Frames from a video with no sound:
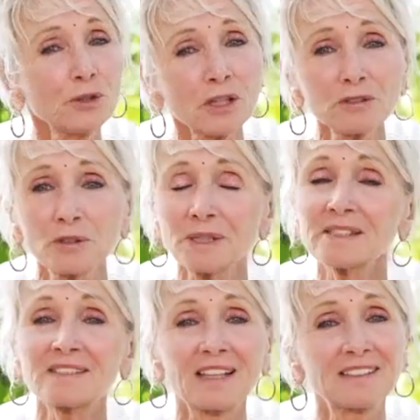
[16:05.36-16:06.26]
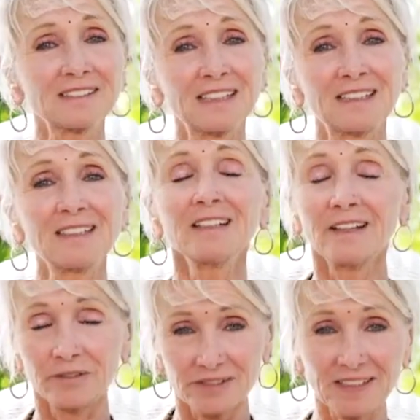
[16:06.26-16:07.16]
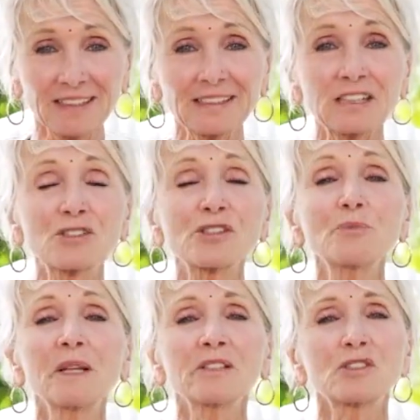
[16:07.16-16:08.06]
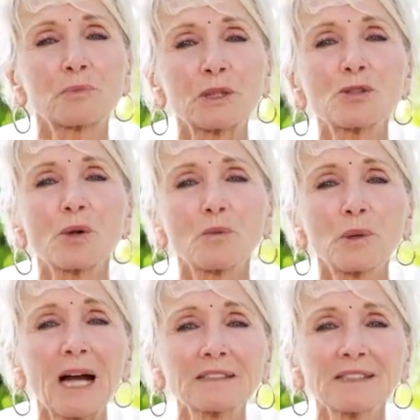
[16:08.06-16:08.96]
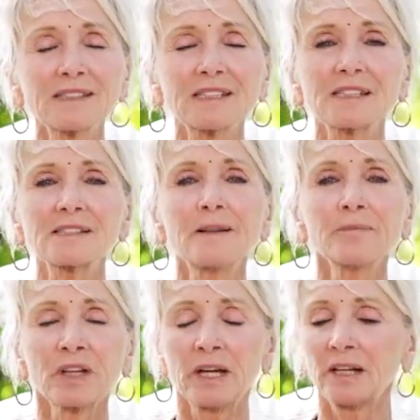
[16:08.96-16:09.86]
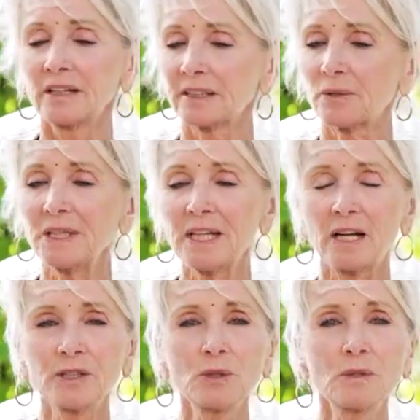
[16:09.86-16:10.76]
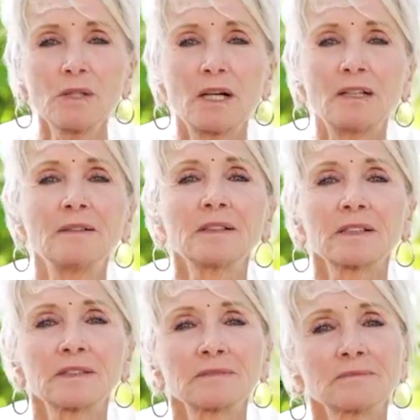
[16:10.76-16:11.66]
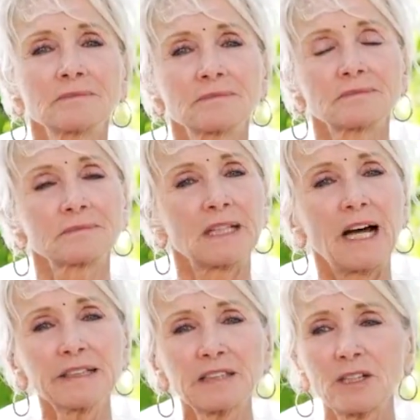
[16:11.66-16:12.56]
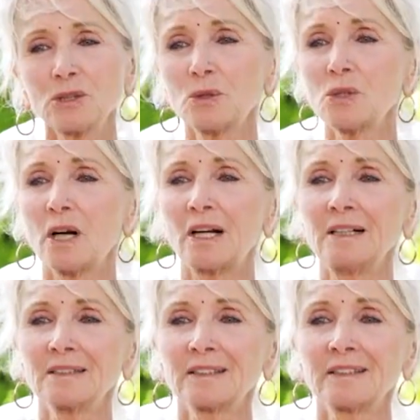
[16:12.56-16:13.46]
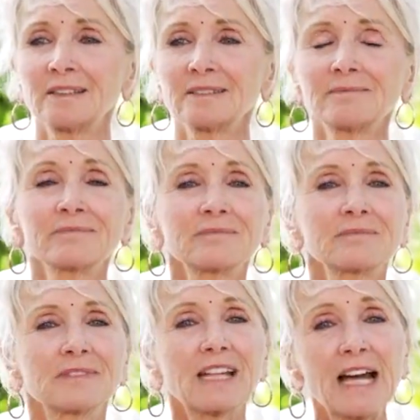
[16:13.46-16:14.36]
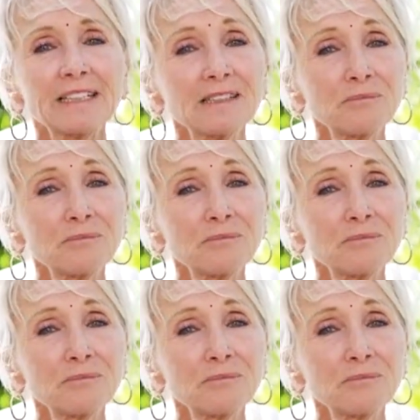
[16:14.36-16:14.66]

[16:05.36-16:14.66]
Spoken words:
not doing sadhana, sadhana just means spiritual practices, kriya yoga, hatha yoga, guided